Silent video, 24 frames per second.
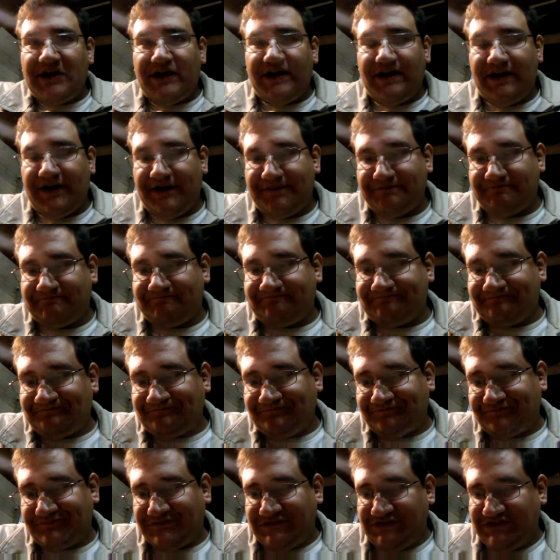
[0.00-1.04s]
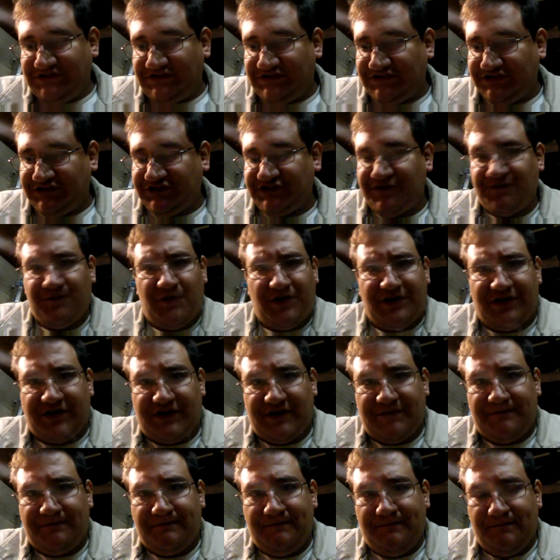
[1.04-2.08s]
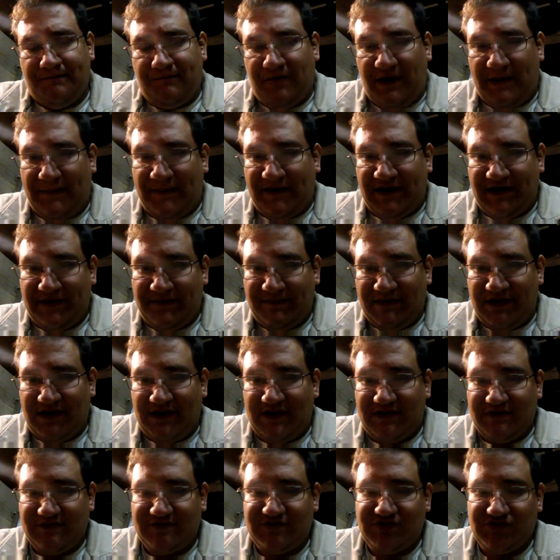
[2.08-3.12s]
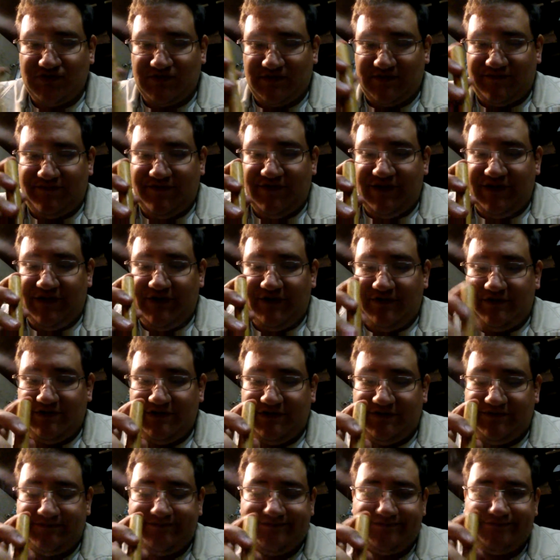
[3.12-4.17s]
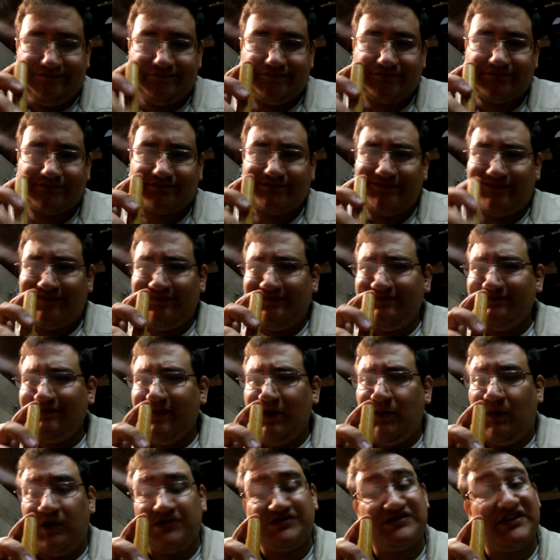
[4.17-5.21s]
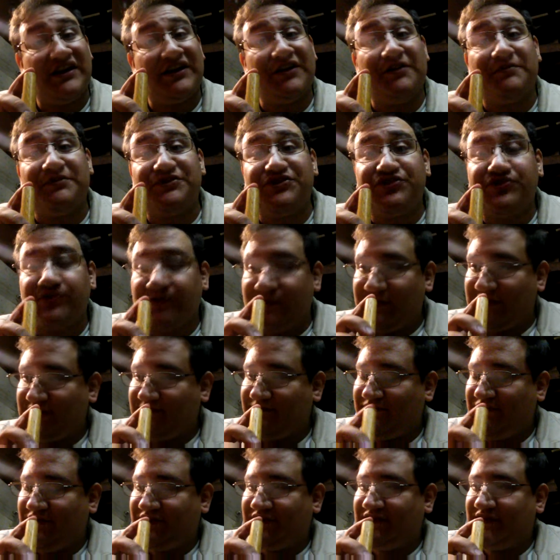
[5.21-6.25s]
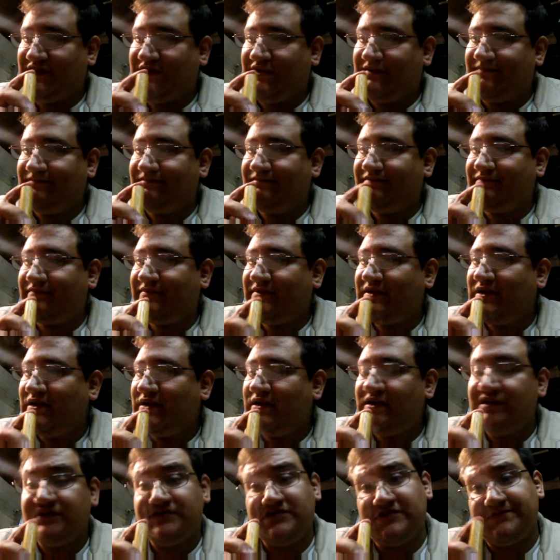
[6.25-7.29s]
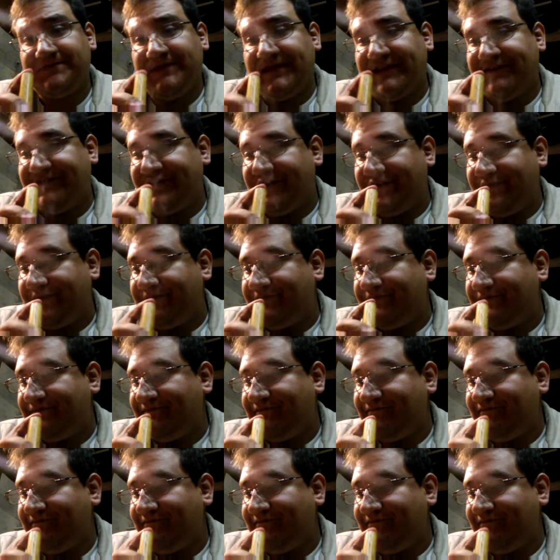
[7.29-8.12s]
I just wanted to pop on and make a short video here. Well, it's not going to be short, but just make a video.